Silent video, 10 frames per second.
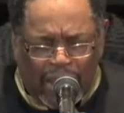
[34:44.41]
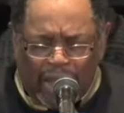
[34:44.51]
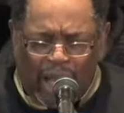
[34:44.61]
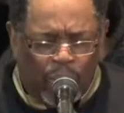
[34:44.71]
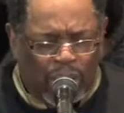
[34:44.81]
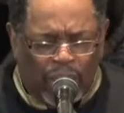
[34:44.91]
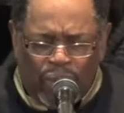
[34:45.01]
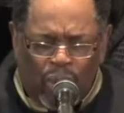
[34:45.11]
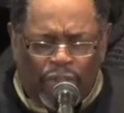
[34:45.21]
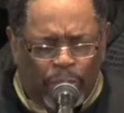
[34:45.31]
And God will
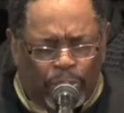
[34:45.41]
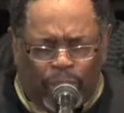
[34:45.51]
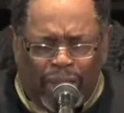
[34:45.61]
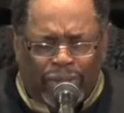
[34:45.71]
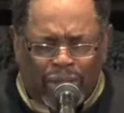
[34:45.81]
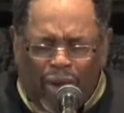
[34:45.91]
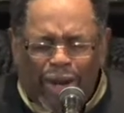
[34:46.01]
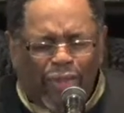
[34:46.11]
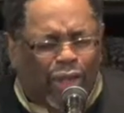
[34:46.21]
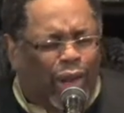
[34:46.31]
give you all the praise, the
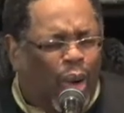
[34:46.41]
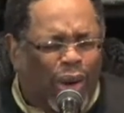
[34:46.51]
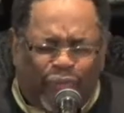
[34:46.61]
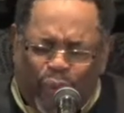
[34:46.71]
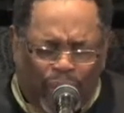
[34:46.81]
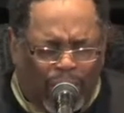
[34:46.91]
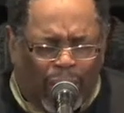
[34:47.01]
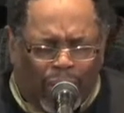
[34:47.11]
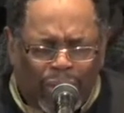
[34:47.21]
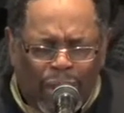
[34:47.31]
honor, and the glory for it
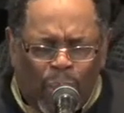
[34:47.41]
all.